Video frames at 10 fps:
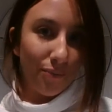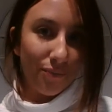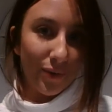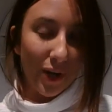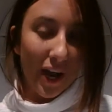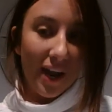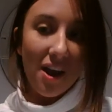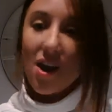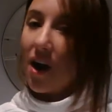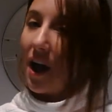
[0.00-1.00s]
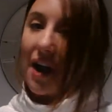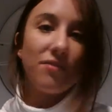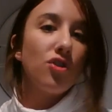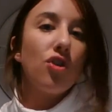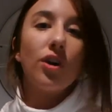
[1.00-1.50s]
Okay? I have
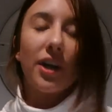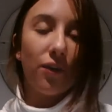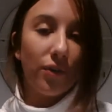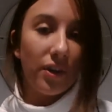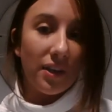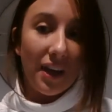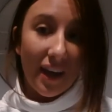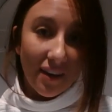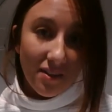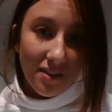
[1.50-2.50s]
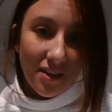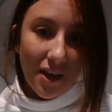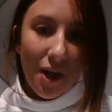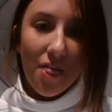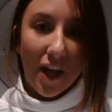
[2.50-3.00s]
not yet written the end.
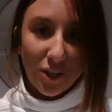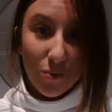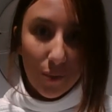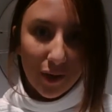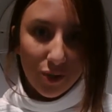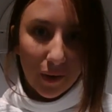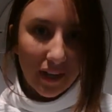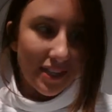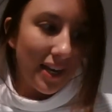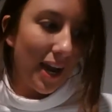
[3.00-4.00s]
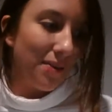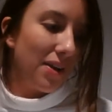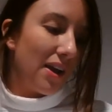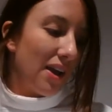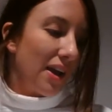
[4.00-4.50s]
That's what we're doing today.
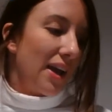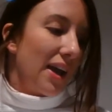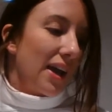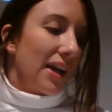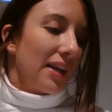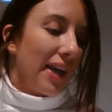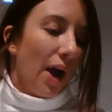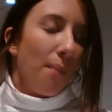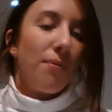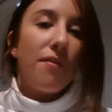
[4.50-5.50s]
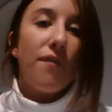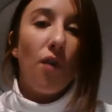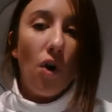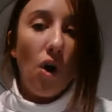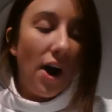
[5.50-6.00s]
Now,
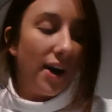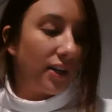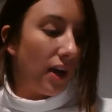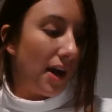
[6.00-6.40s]
before I